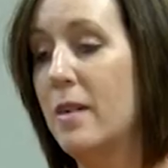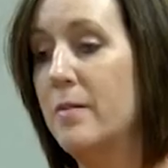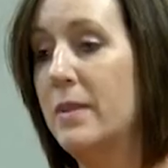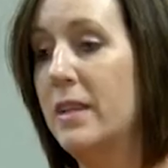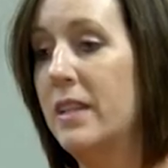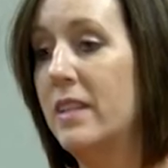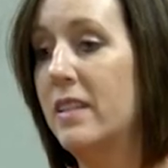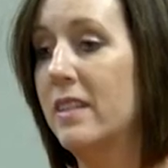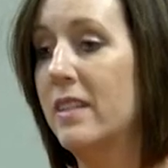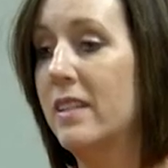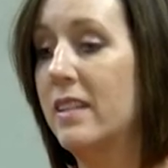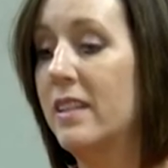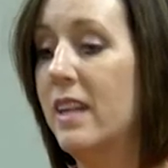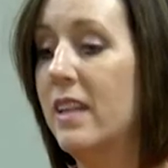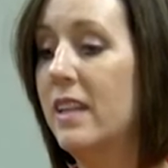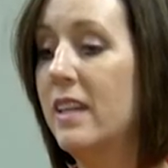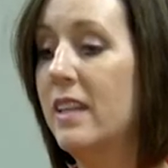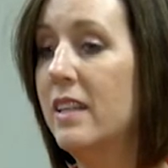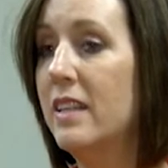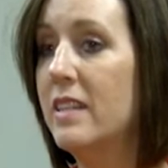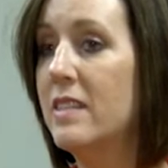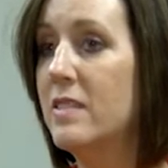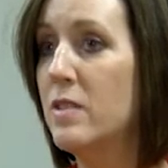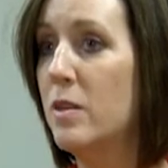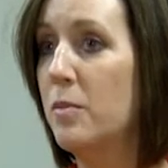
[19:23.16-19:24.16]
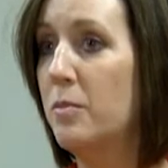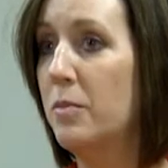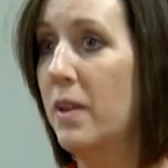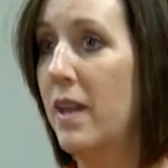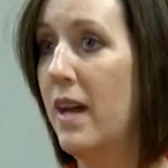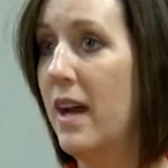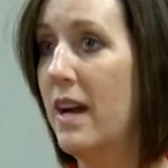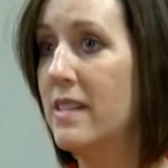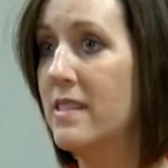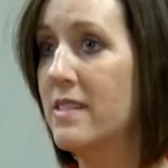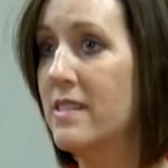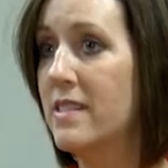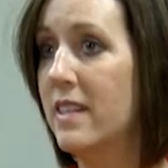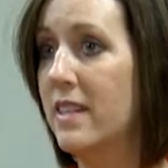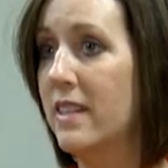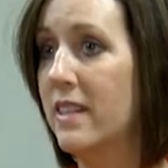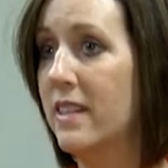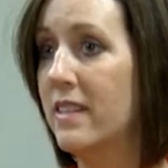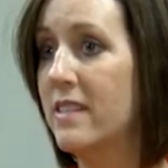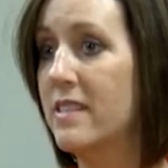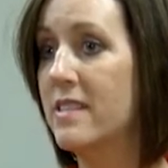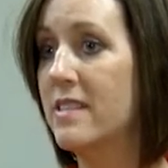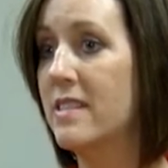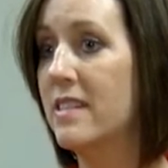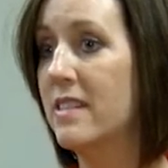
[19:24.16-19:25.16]
mean, getting into
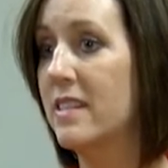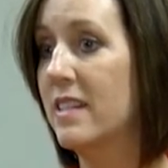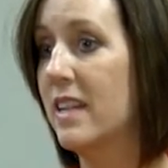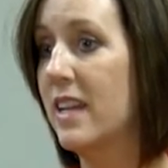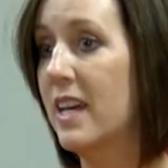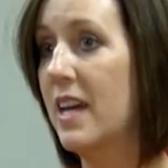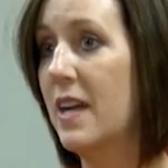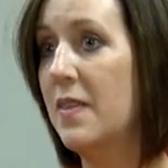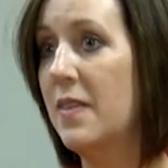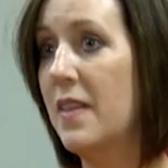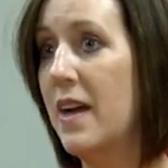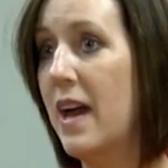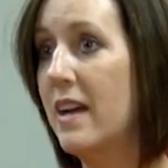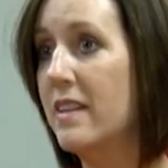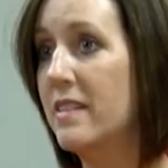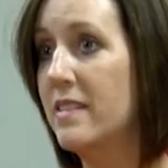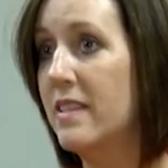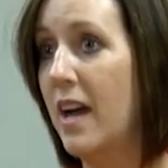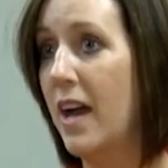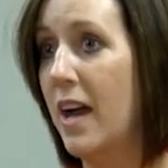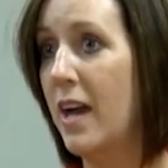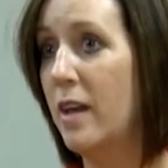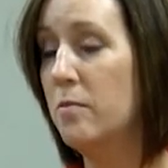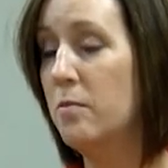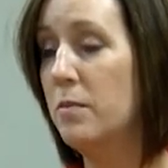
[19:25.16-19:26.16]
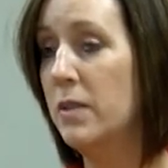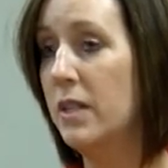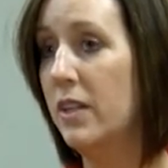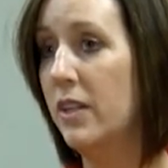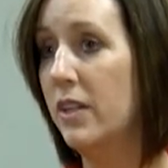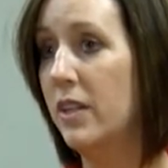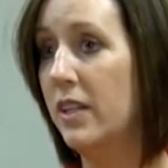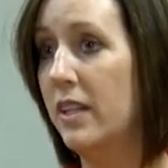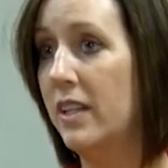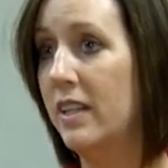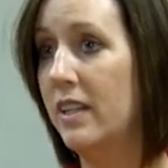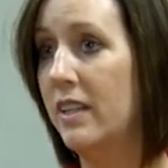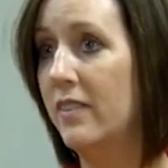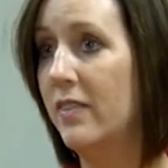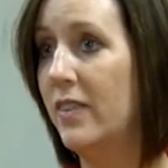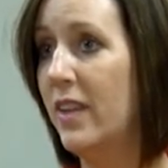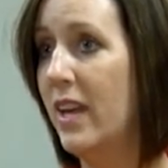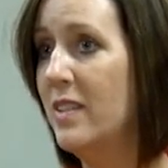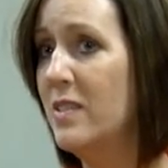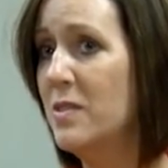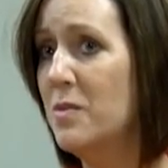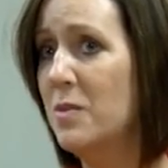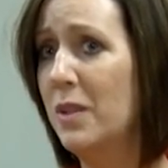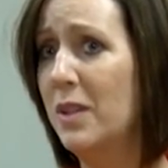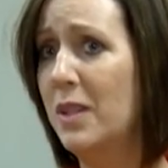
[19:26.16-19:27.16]
plastics at that time period,
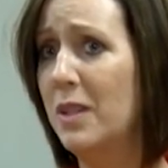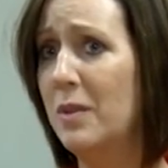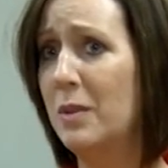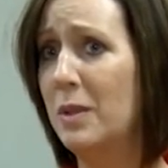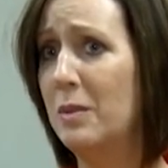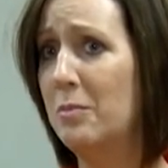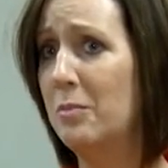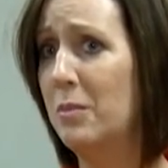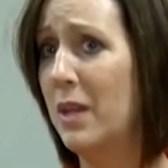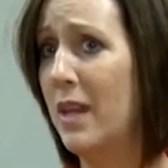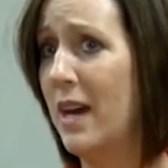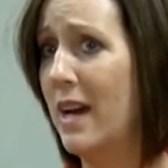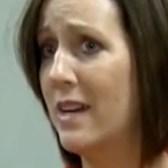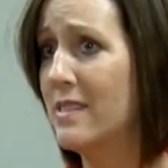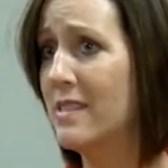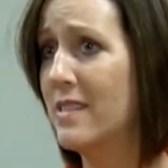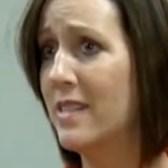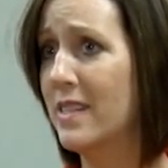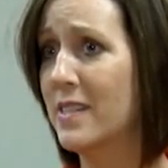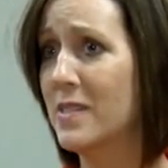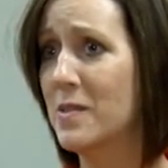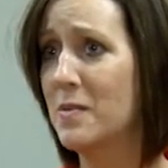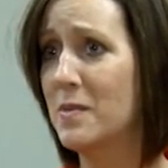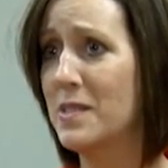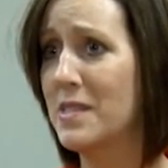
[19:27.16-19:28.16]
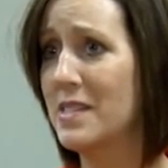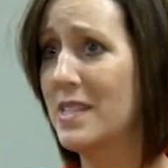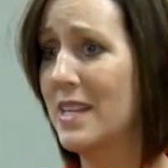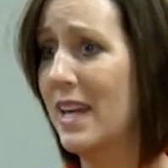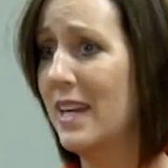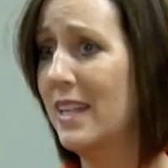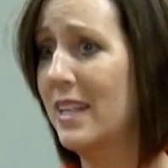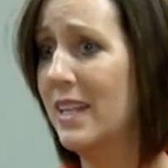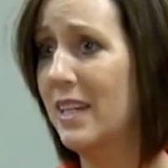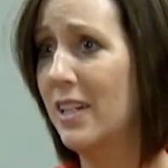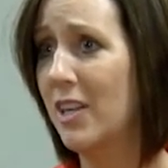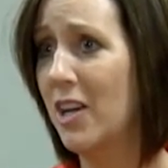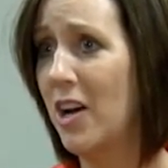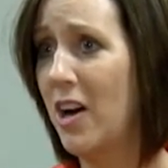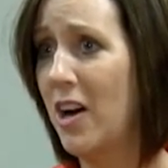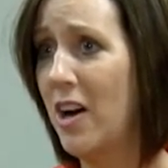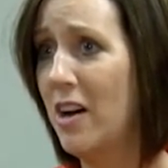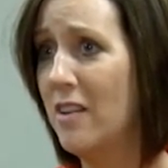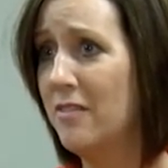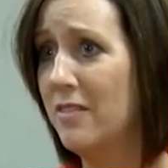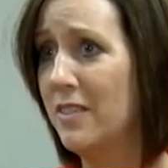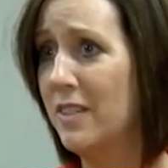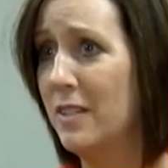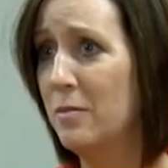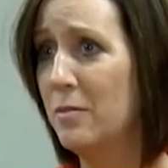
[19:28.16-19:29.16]
that's really when plastics was taking
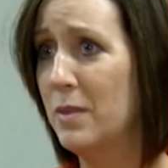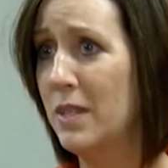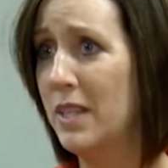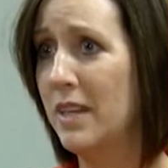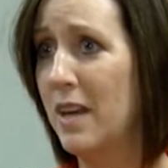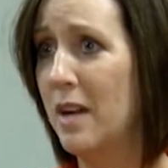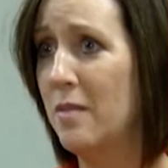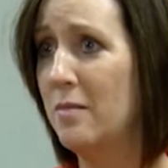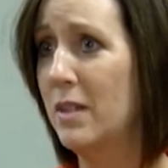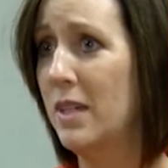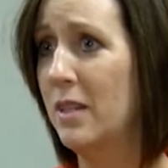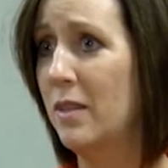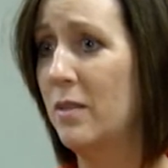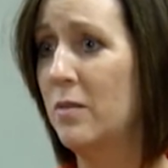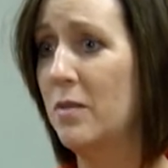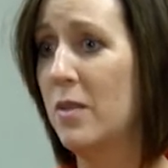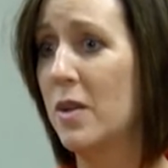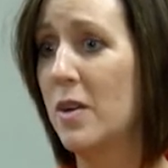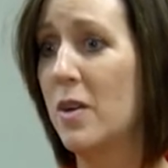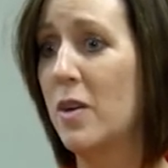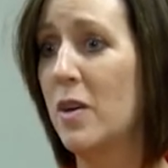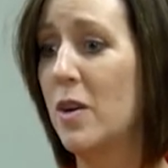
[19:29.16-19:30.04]
off and becoming